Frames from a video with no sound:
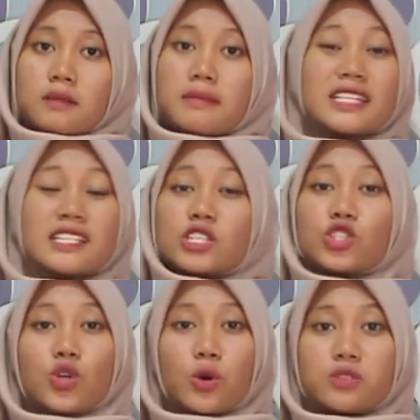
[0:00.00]
because it
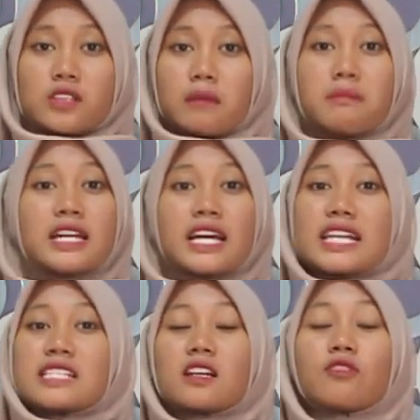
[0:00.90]
shows that Minka
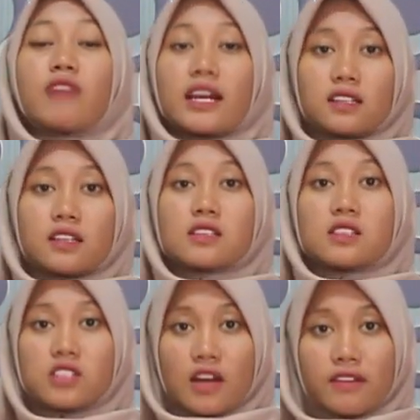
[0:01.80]
isn't reflected as a
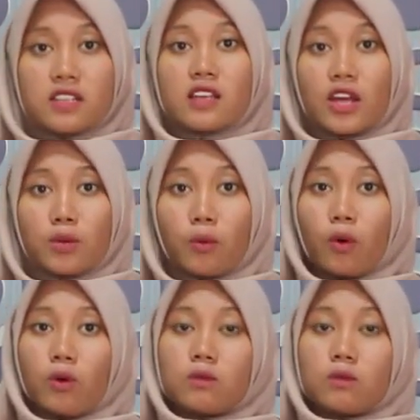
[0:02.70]
Japanese anymore.